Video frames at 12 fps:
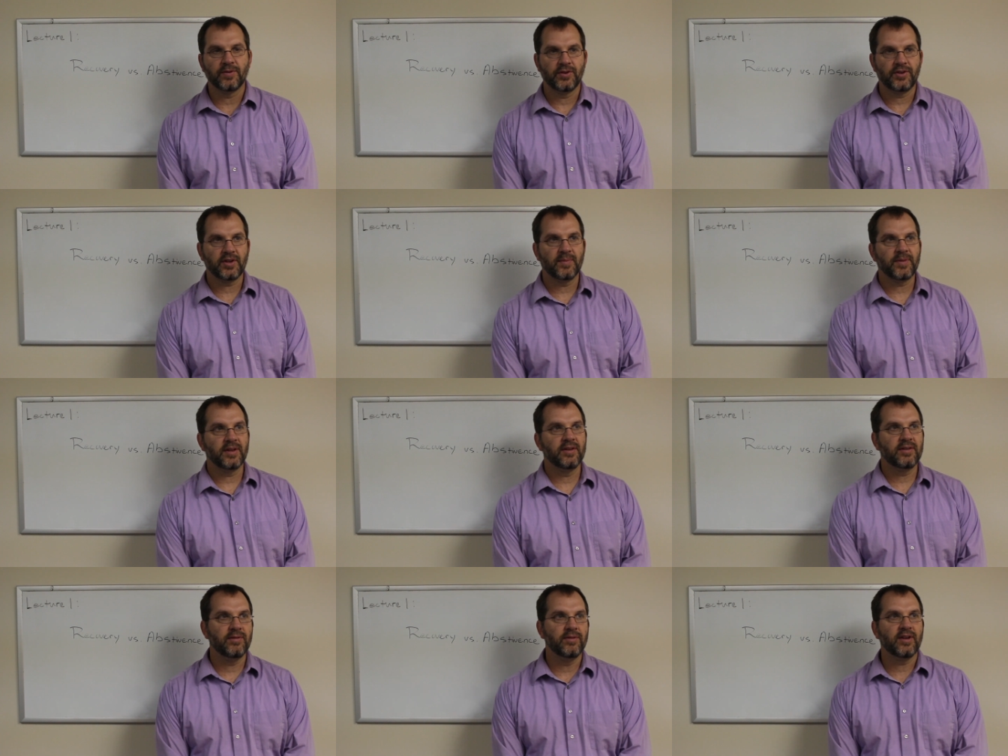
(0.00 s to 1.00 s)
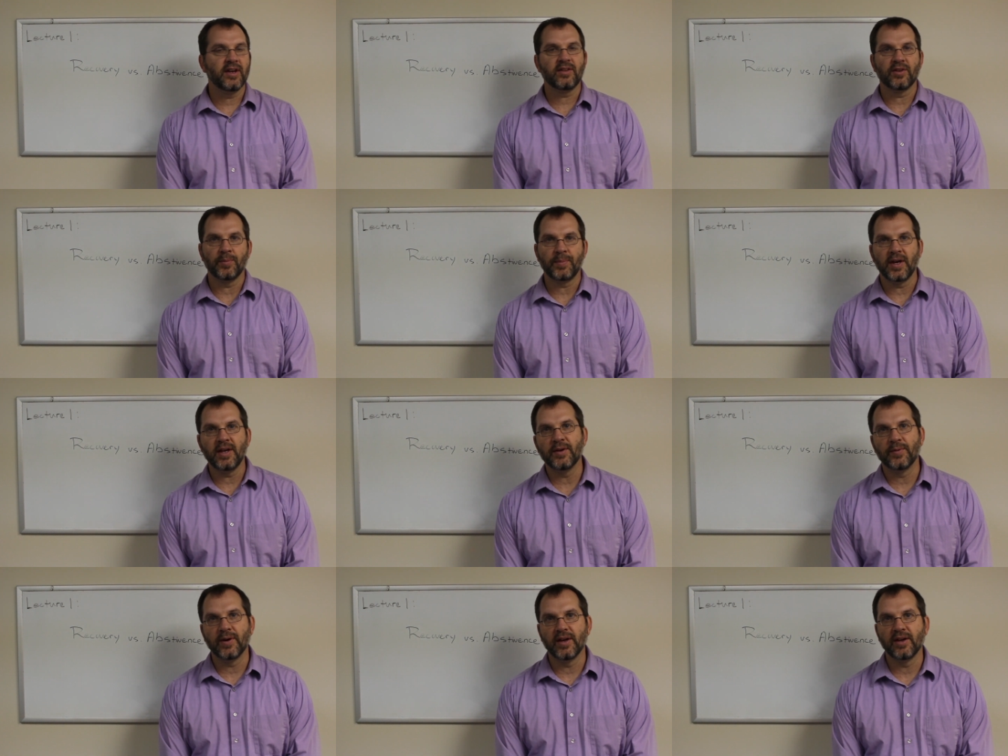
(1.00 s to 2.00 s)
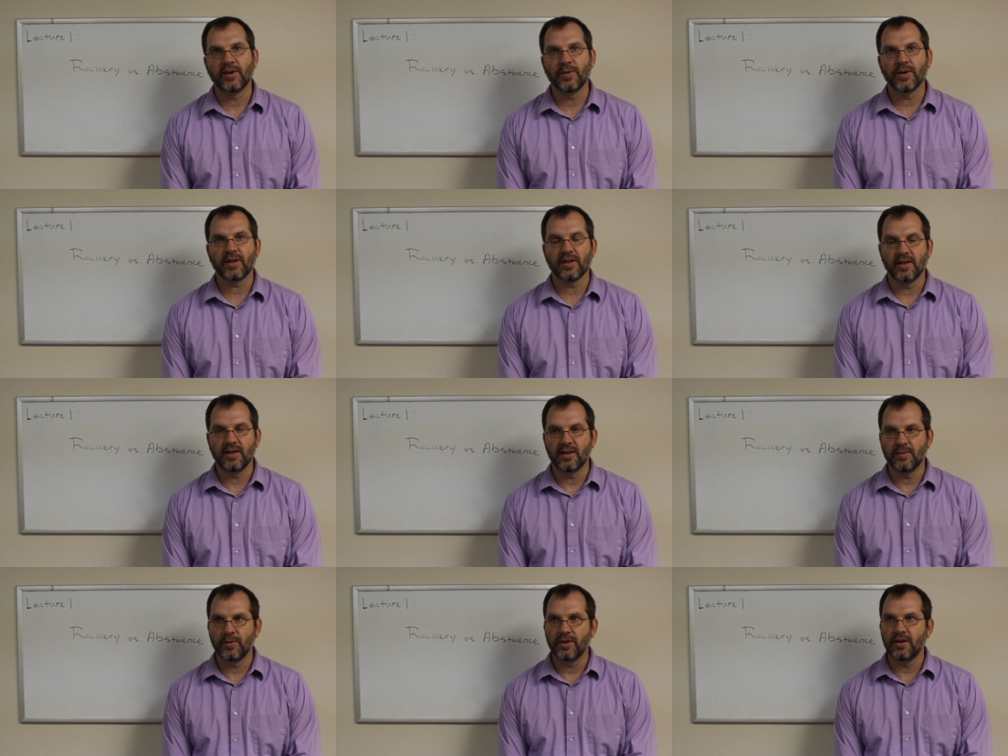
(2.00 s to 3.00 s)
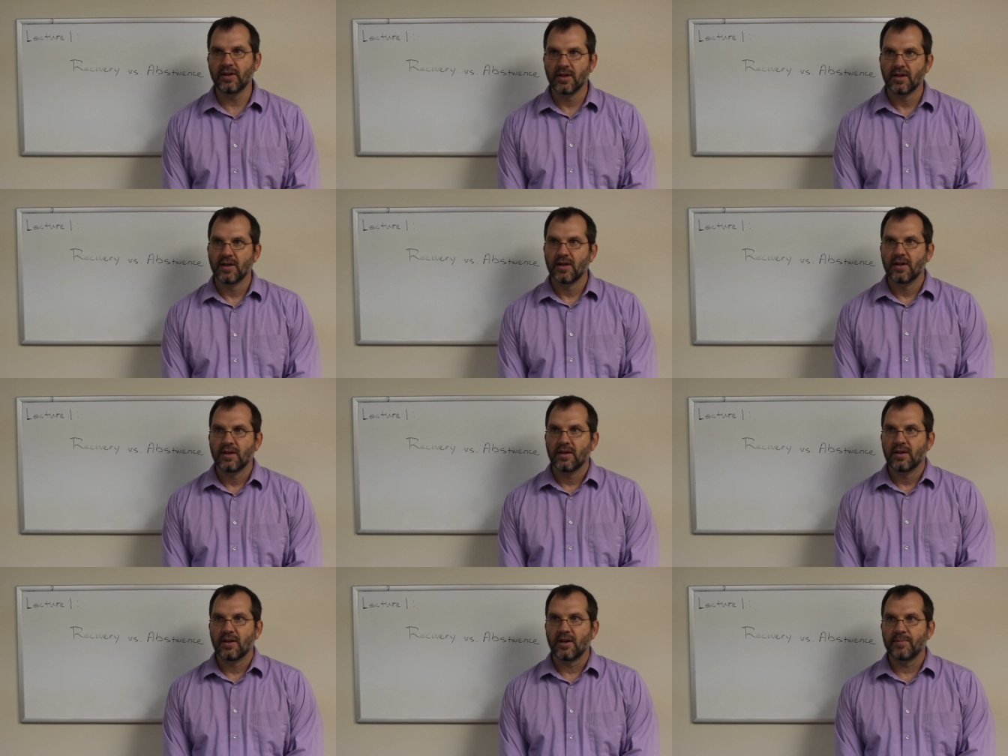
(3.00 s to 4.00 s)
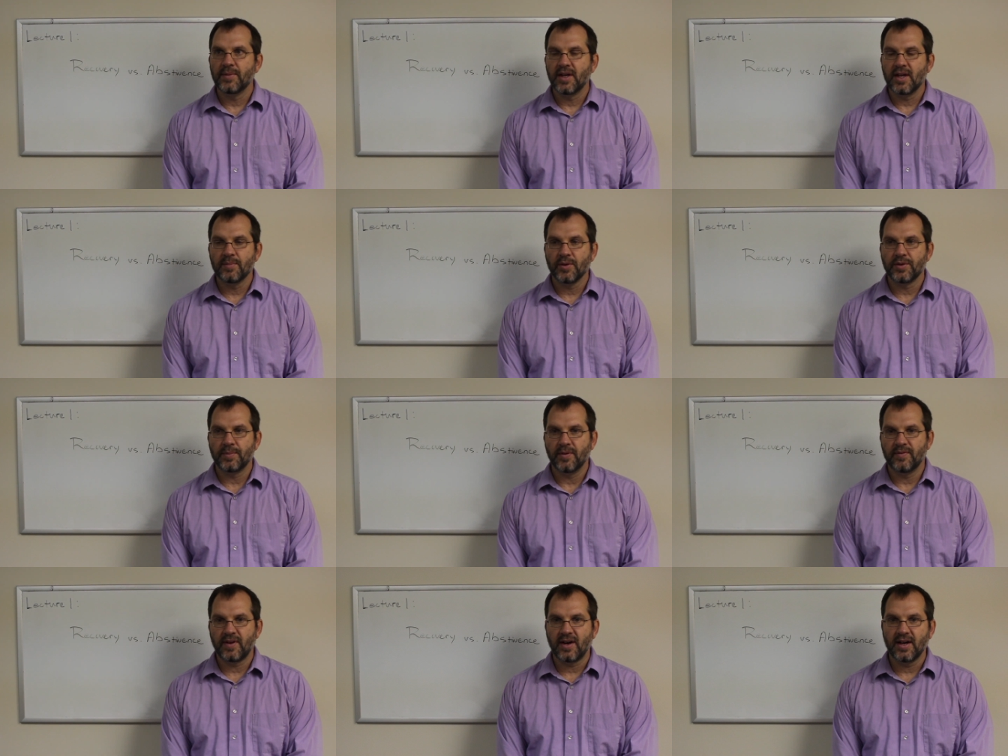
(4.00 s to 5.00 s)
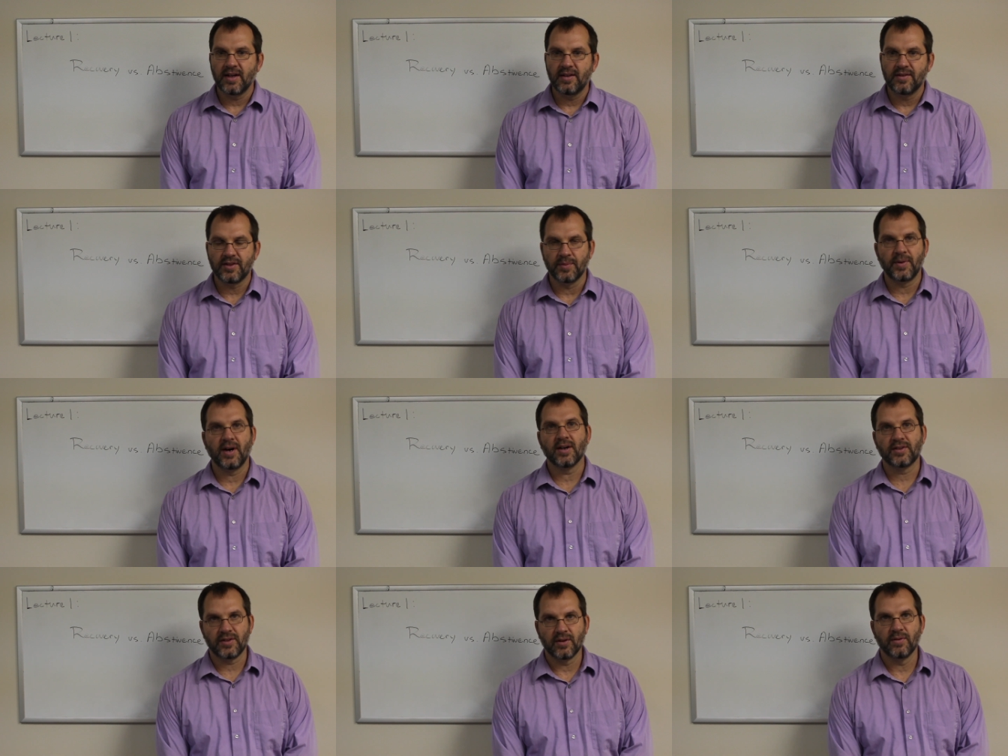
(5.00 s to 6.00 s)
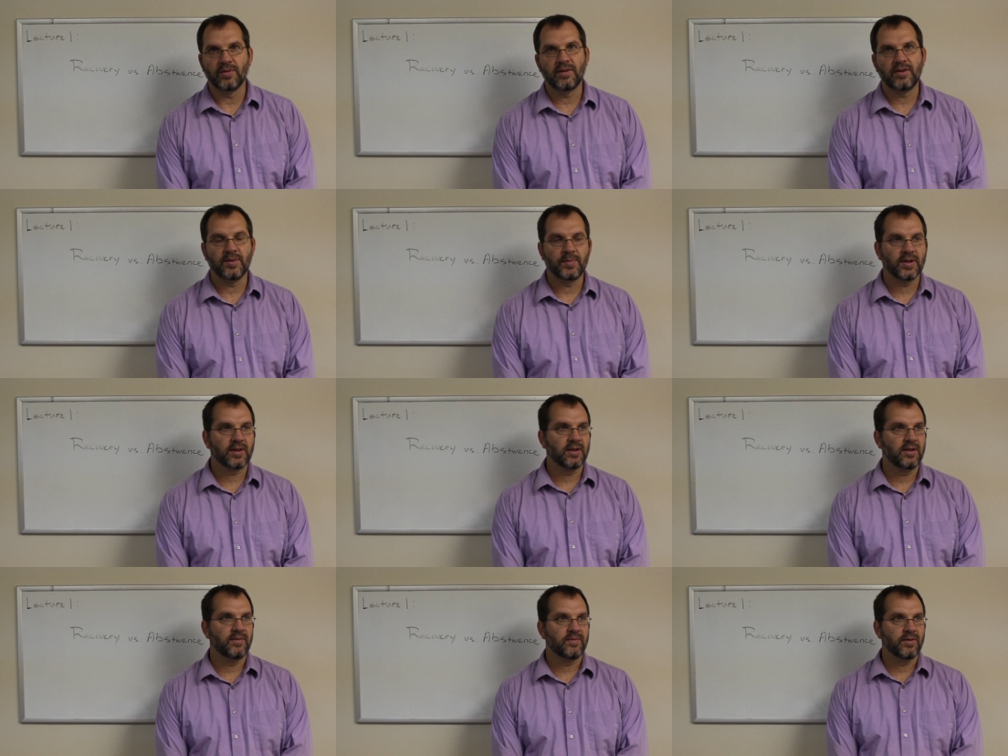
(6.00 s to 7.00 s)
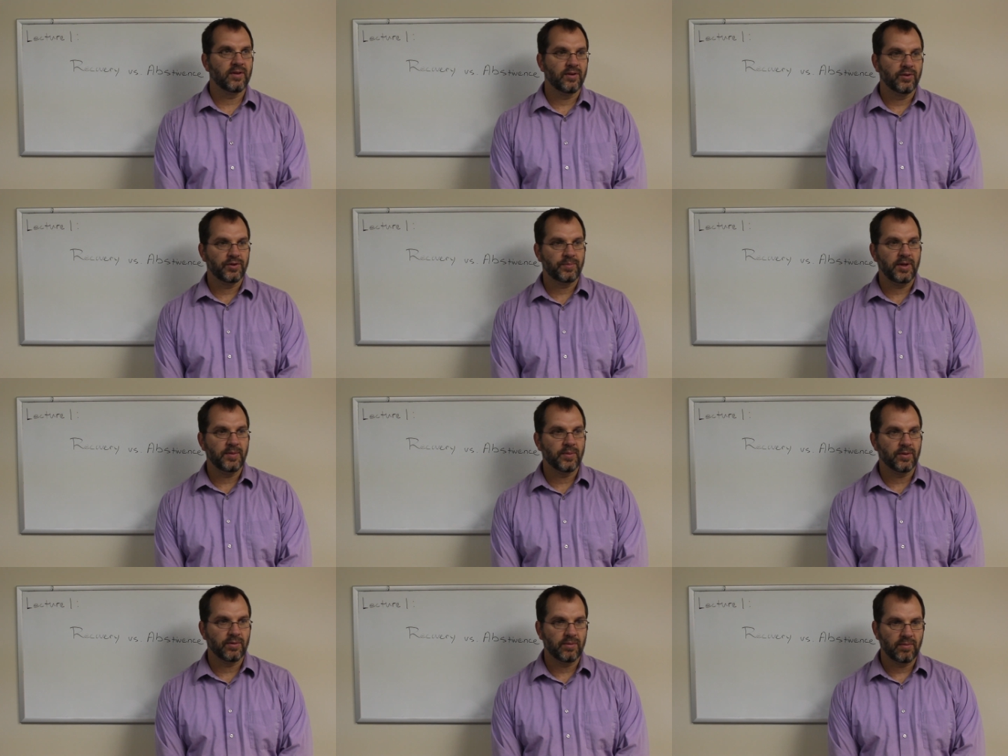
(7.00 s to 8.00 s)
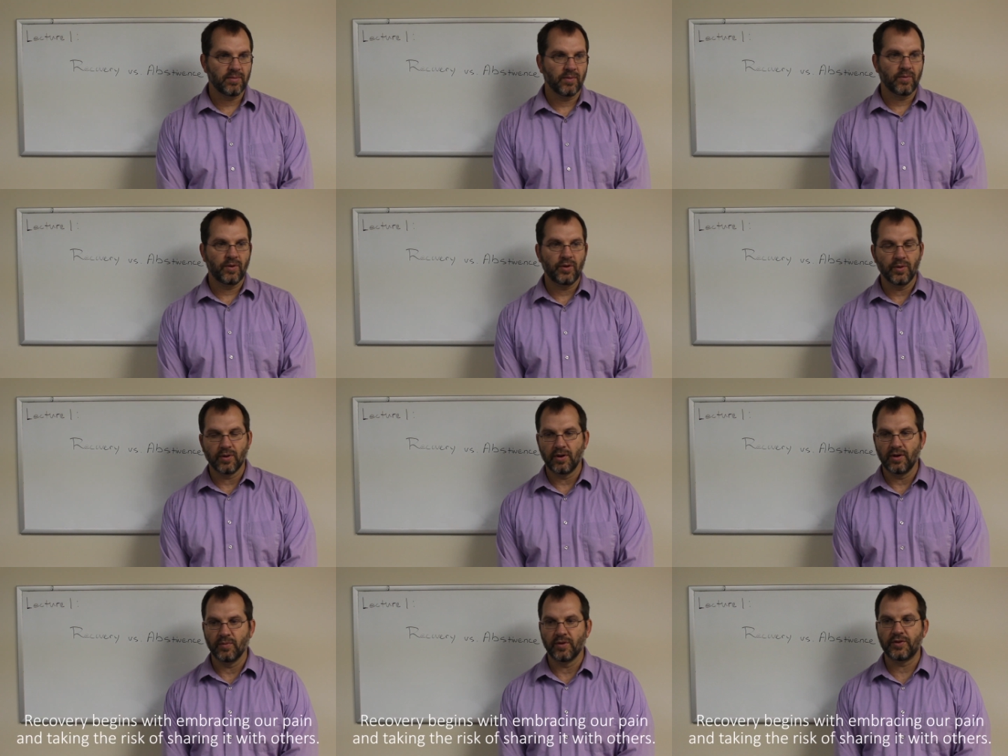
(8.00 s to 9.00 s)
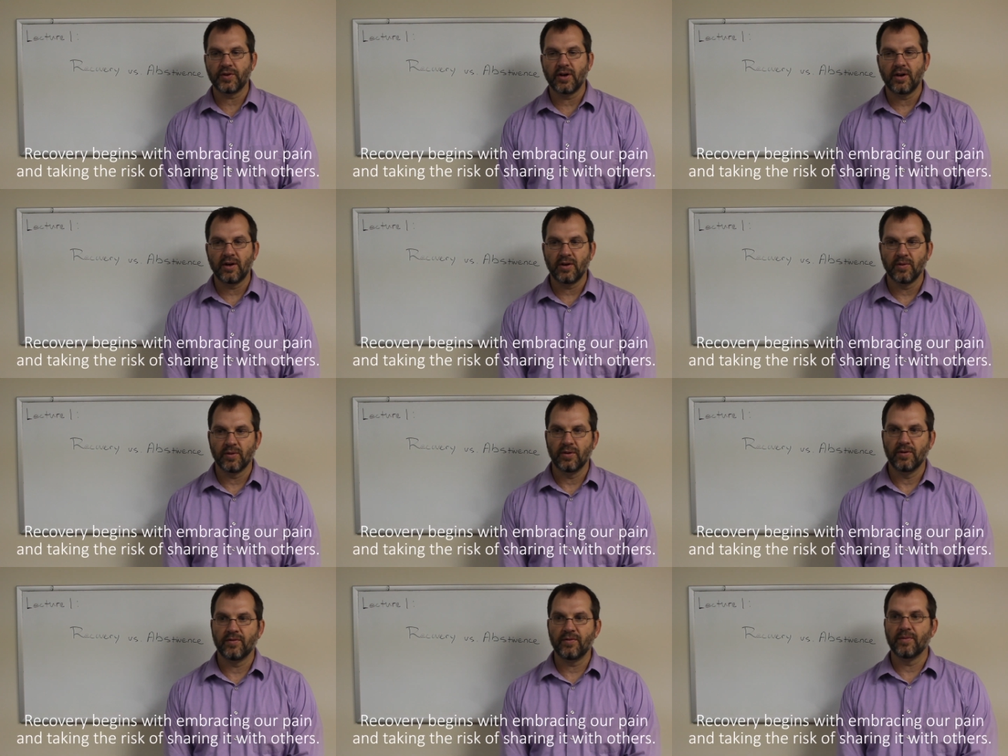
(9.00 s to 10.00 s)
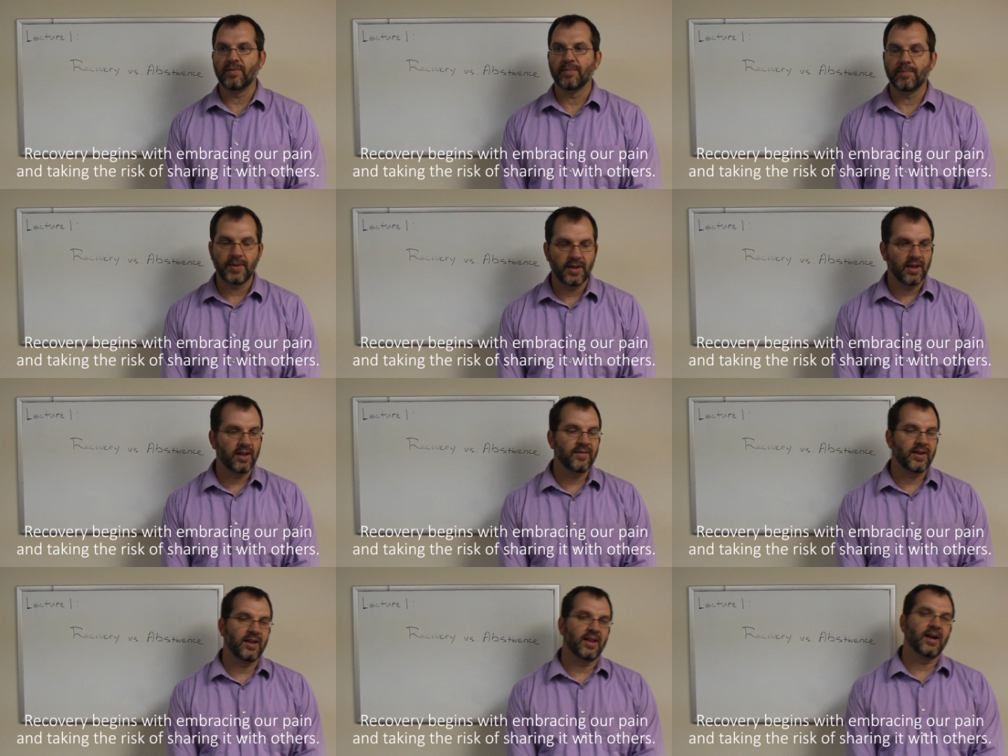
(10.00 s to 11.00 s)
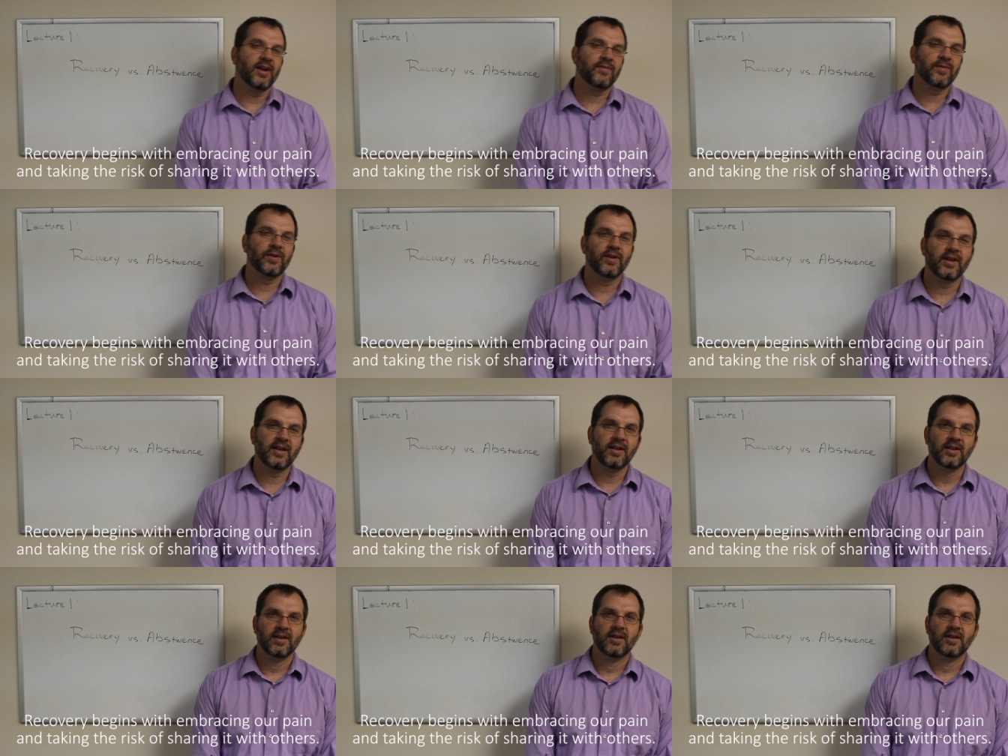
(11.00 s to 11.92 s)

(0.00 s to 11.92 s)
for something to take their pain away quickly, and we have been able to provide Suboxone typically for those people who are in withdrawal or have been living a life where they